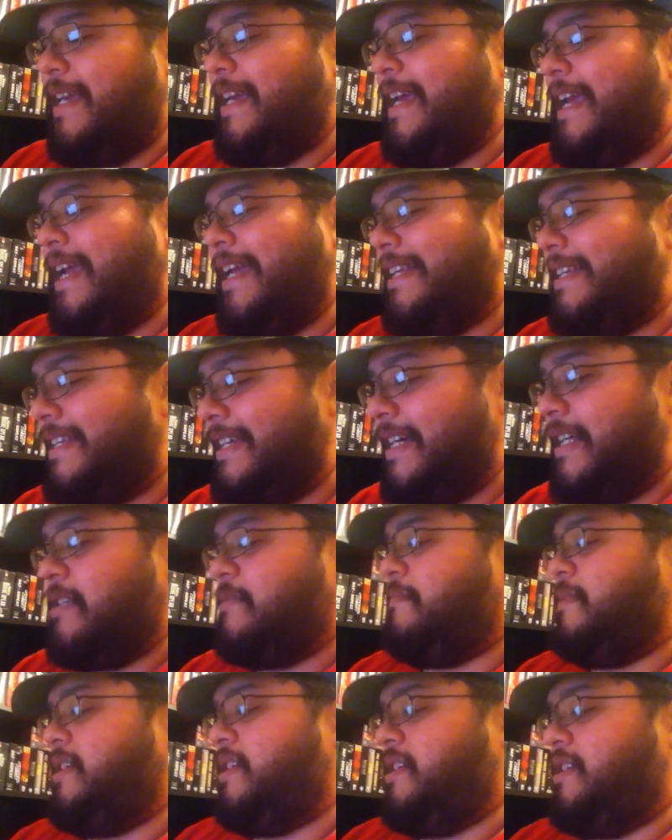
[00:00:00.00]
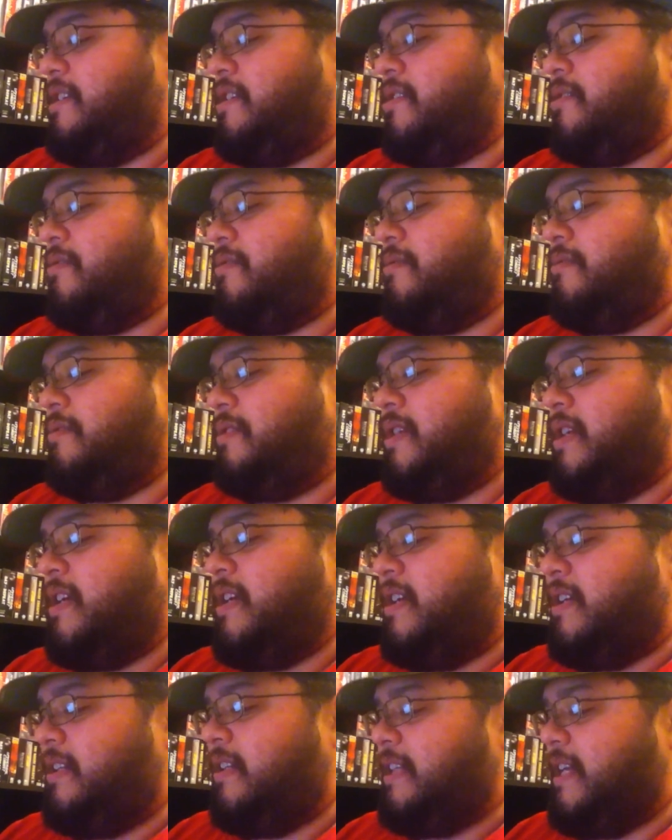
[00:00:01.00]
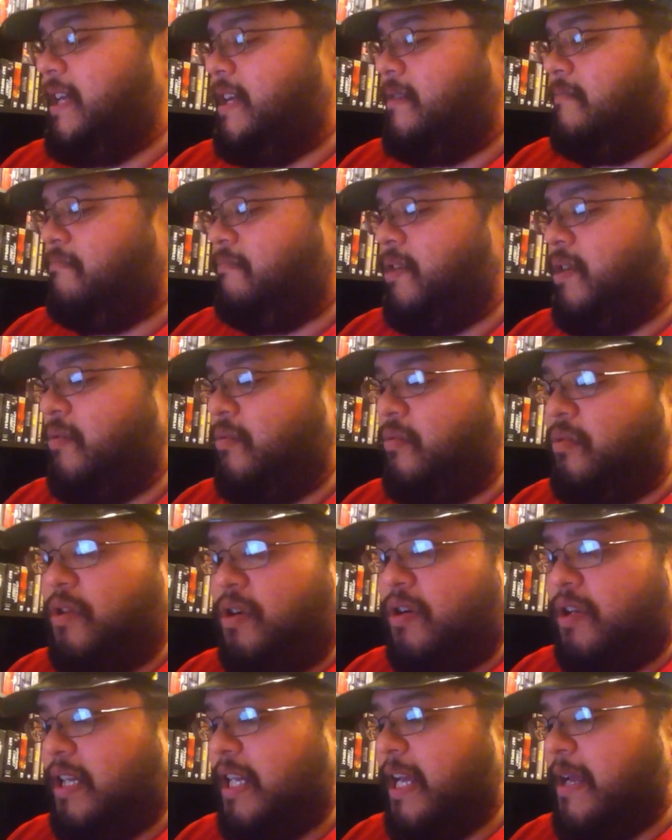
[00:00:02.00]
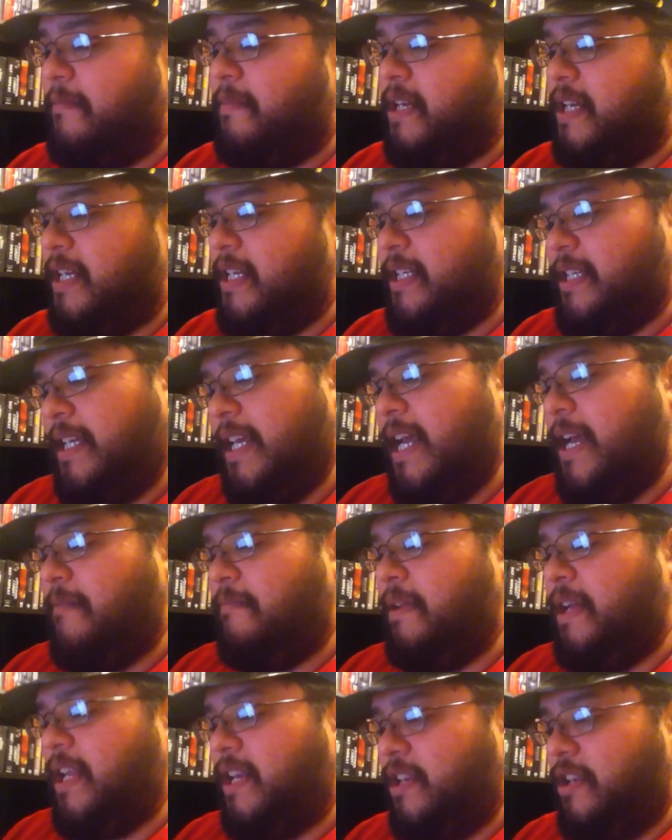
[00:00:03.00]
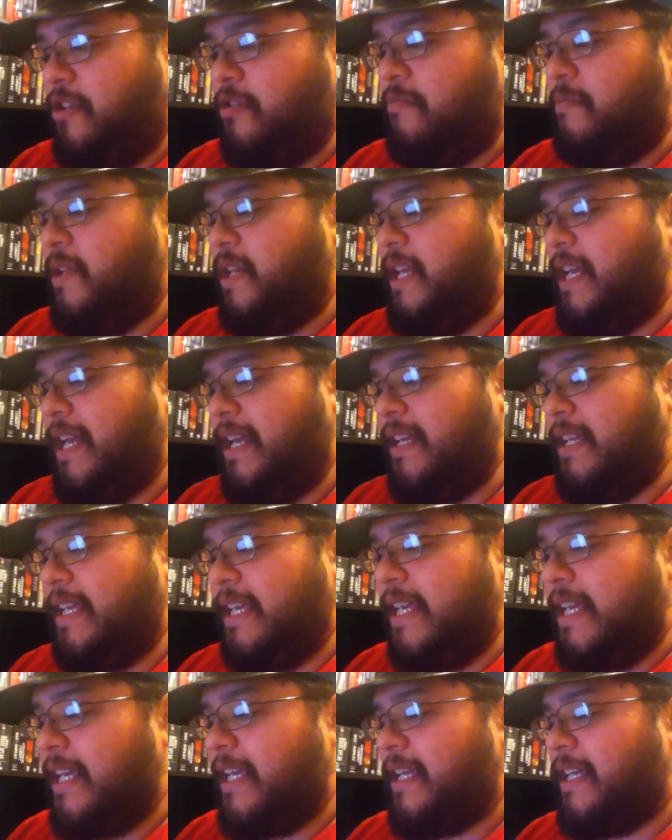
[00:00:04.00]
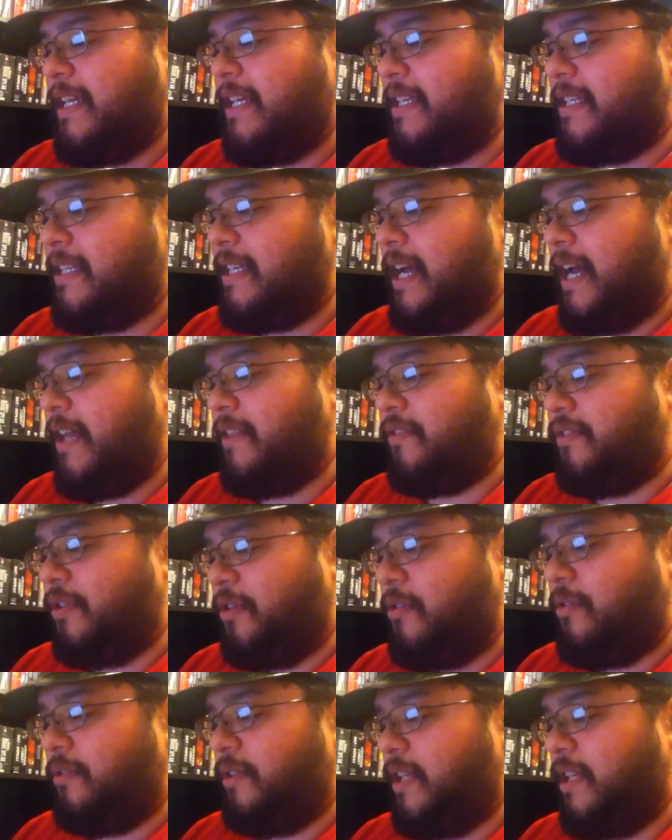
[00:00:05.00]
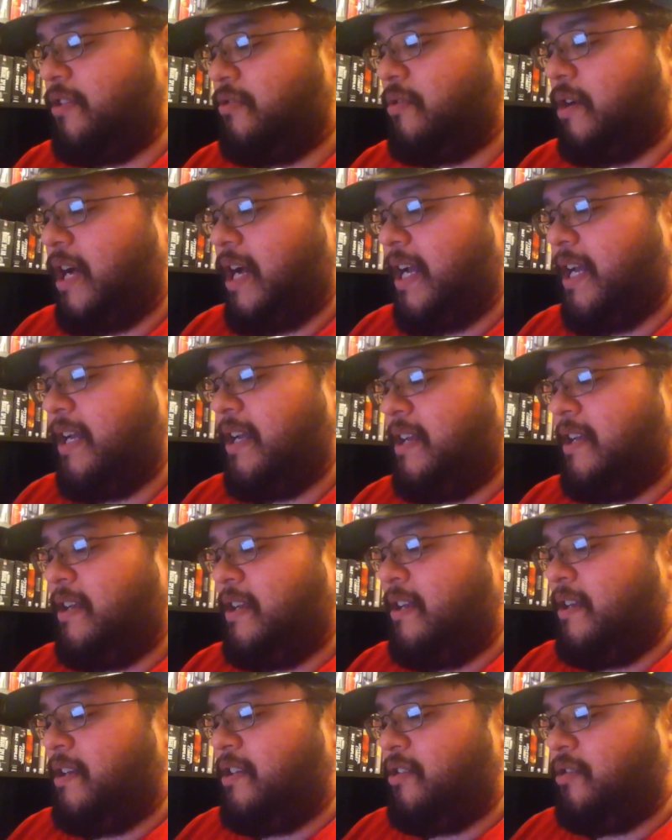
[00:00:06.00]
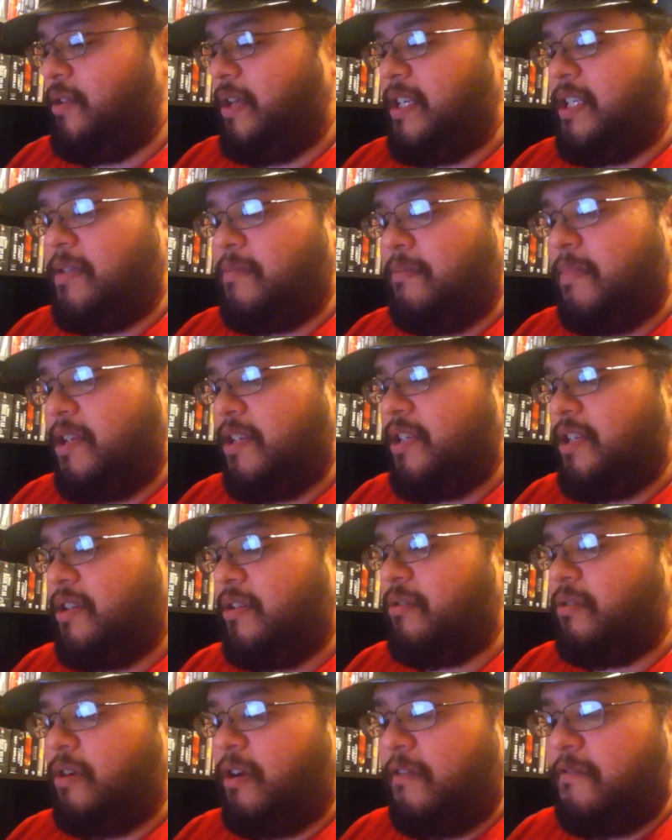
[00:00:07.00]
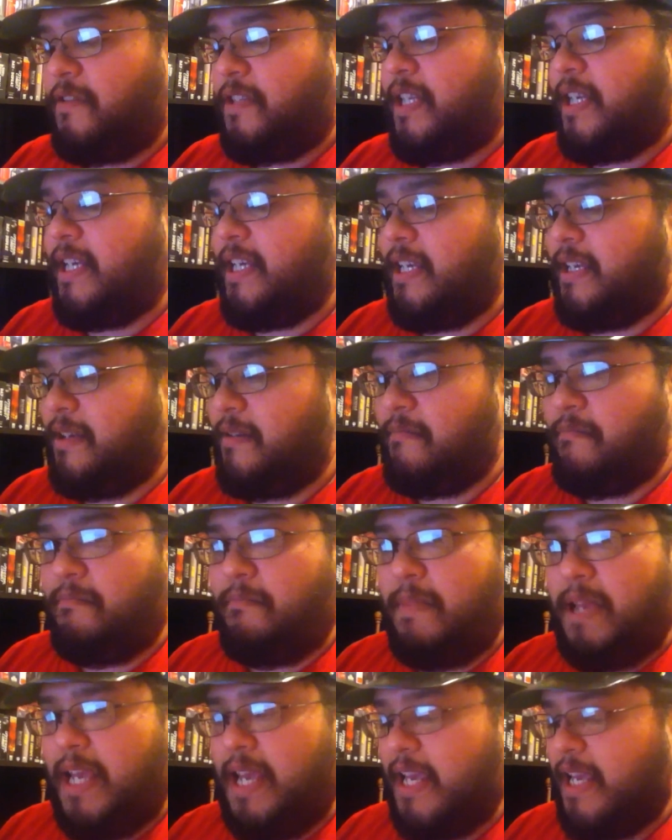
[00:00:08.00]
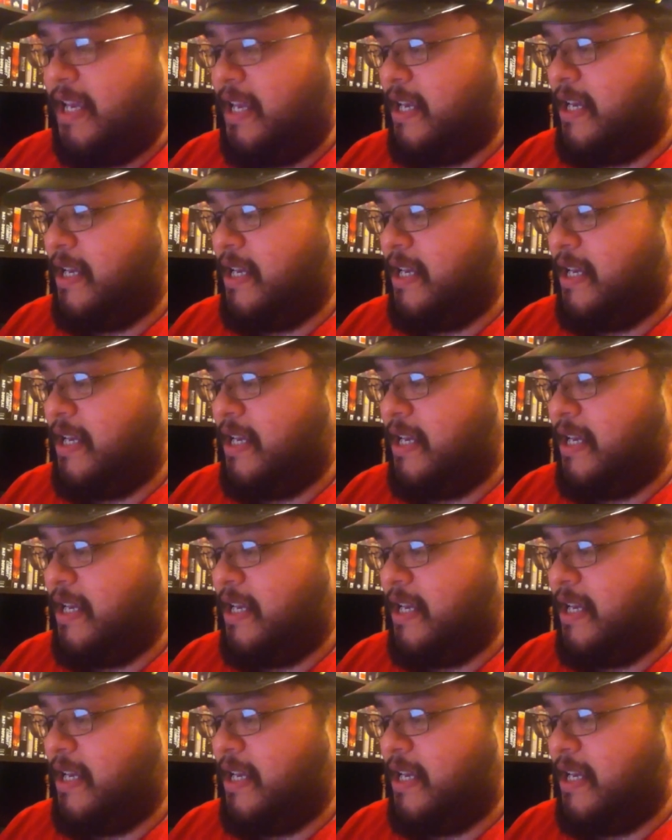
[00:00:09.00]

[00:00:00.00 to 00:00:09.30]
it does mention though that but where climate is damp and humid and the ink is not thoroughly dry, so that smudging or offsetting may